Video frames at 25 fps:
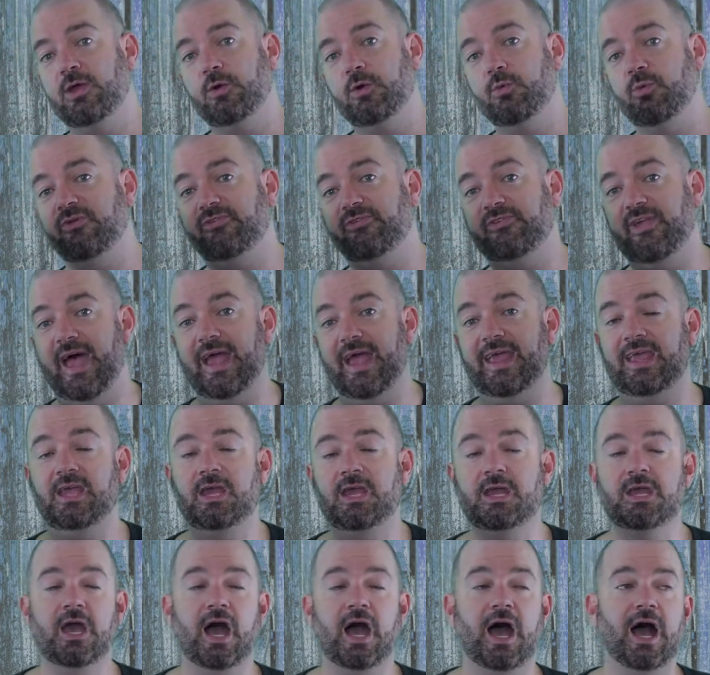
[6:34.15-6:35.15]
We say,
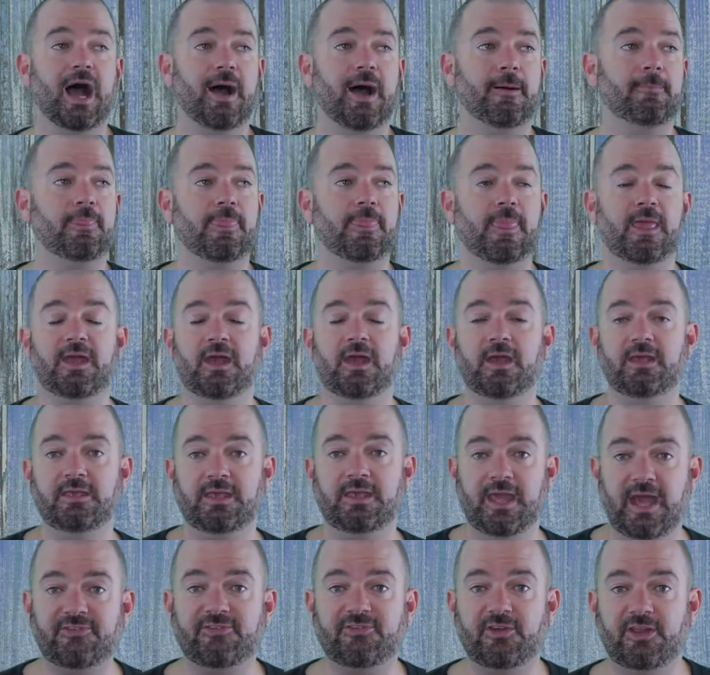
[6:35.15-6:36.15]

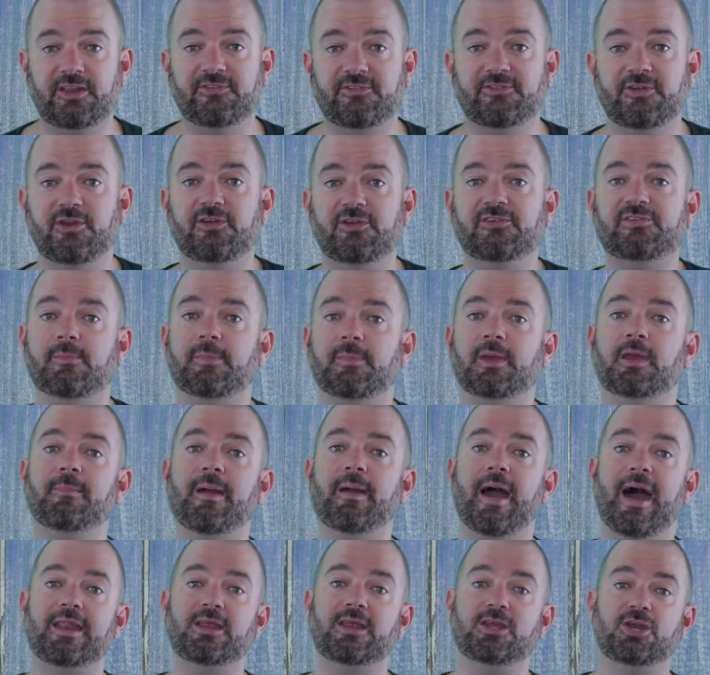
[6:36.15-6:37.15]
yes, I need to do something
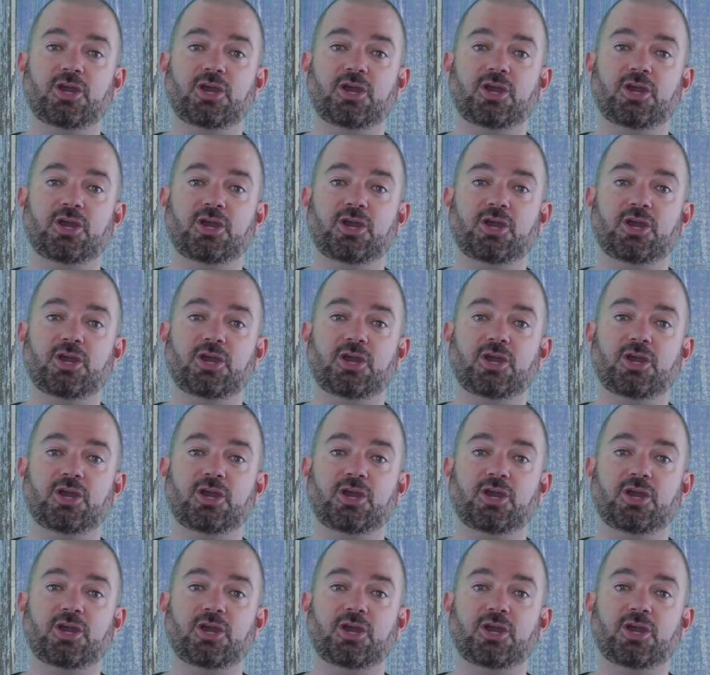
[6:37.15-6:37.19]
about it.